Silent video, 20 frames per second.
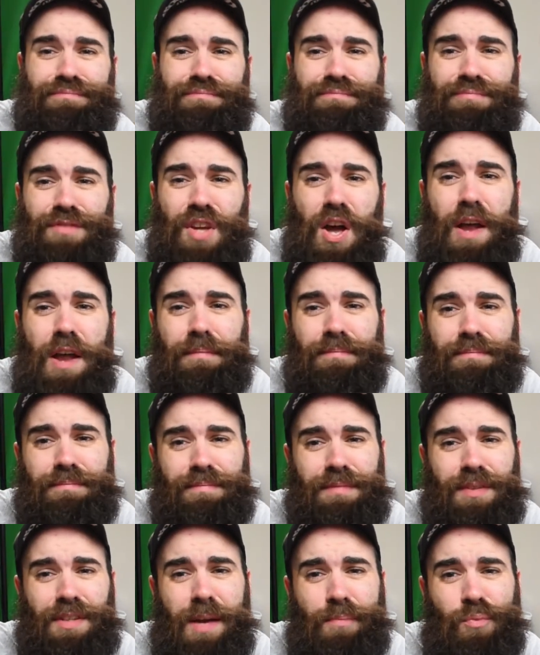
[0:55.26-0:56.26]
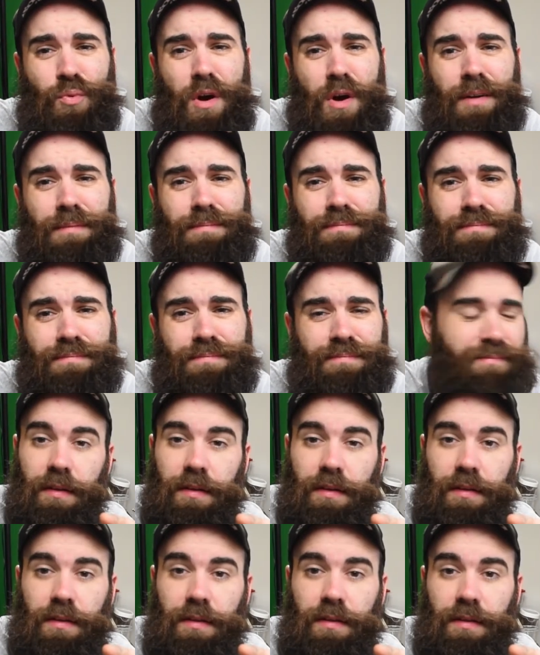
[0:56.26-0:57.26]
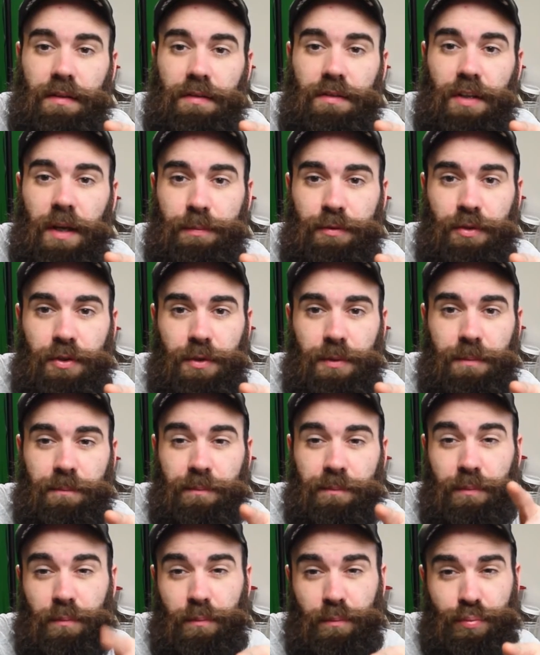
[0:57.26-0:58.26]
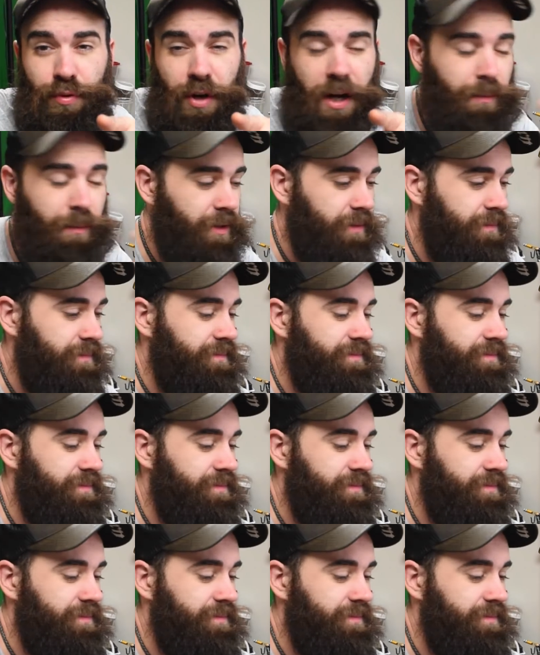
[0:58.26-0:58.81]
Done. Step one. Step two, primer.